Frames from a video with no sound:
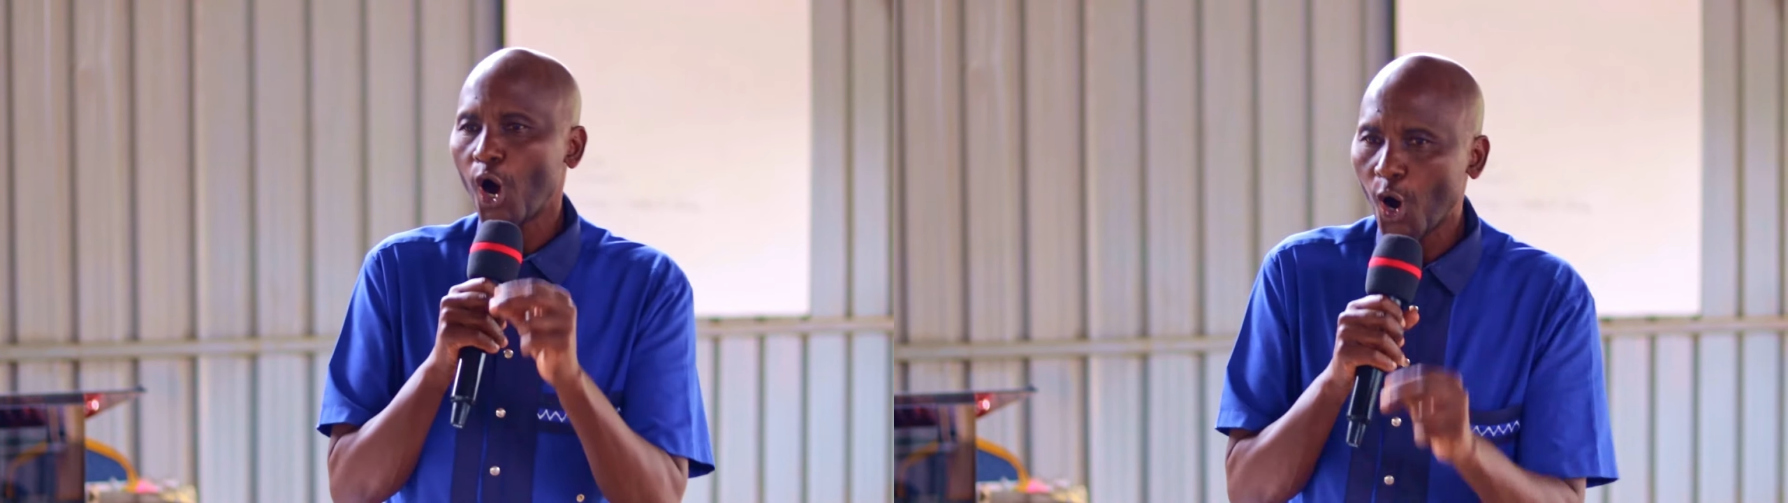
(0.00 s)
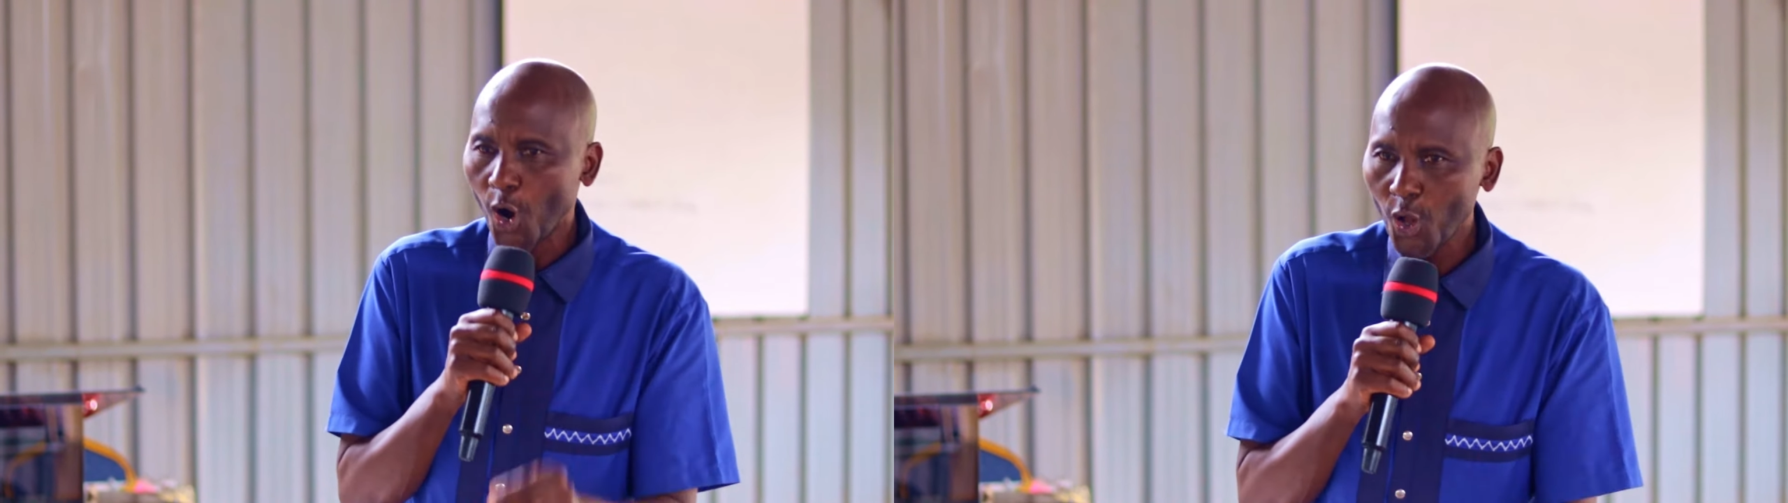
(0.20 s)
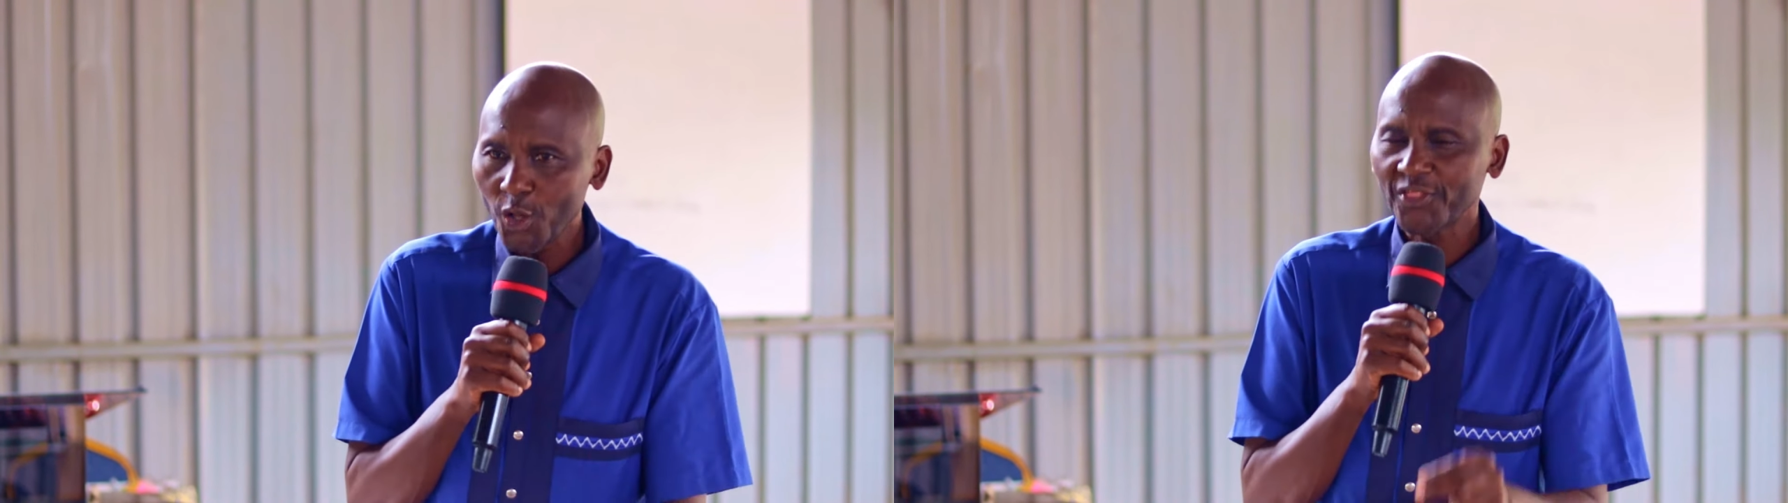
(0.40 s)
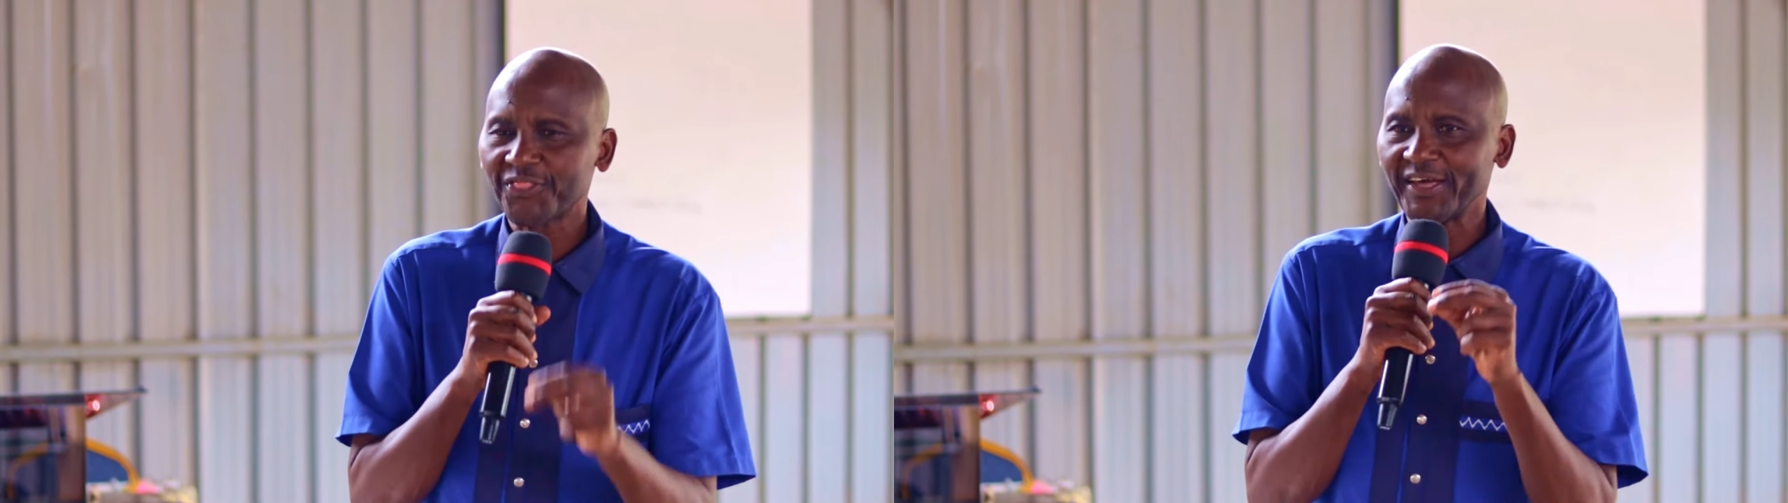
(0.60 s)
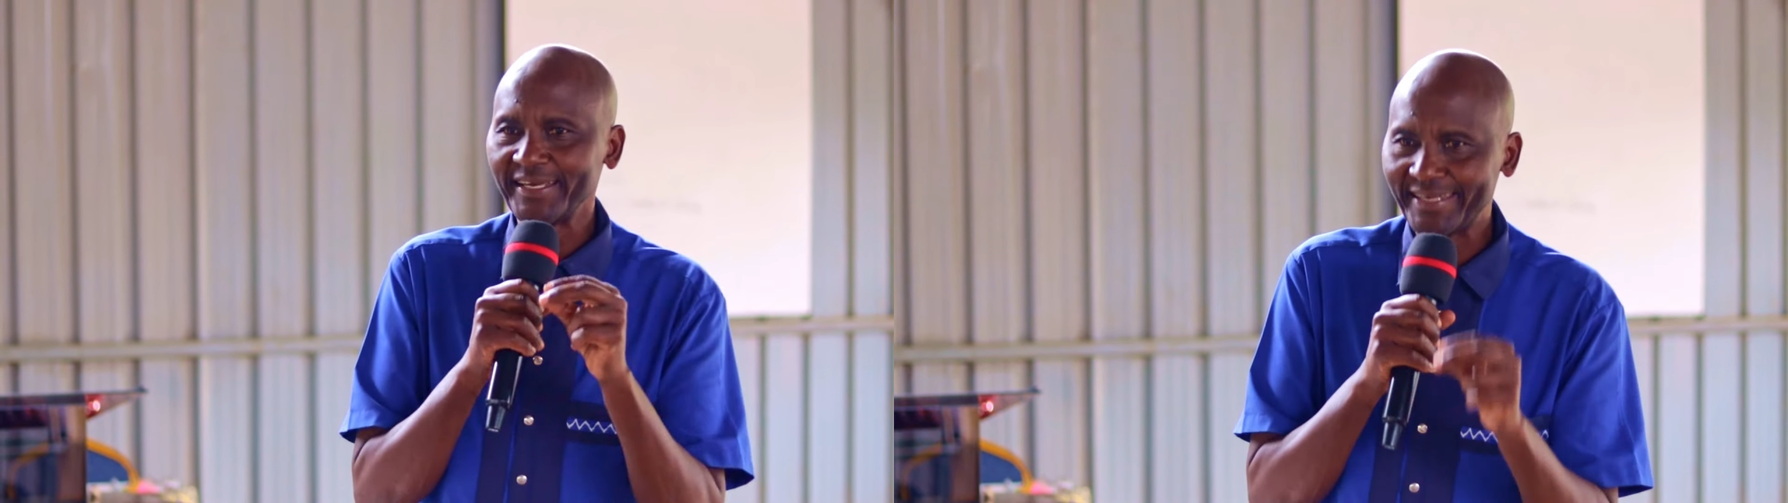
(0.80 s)

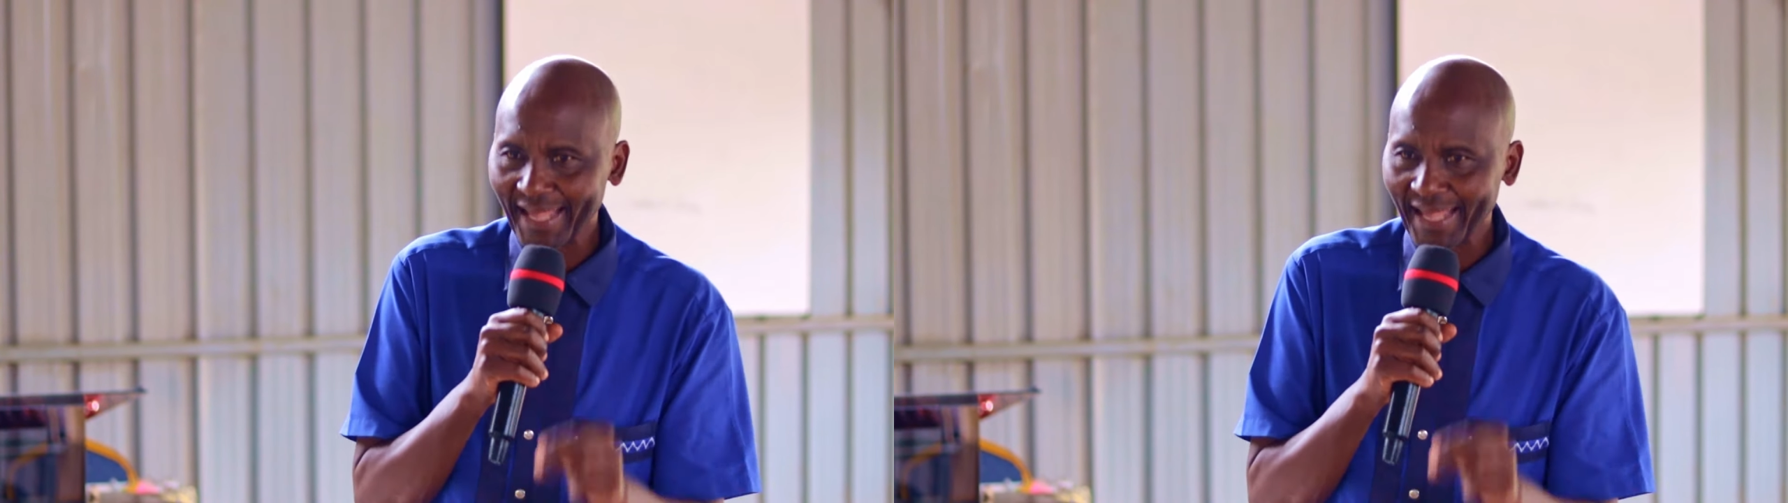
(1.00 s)
all the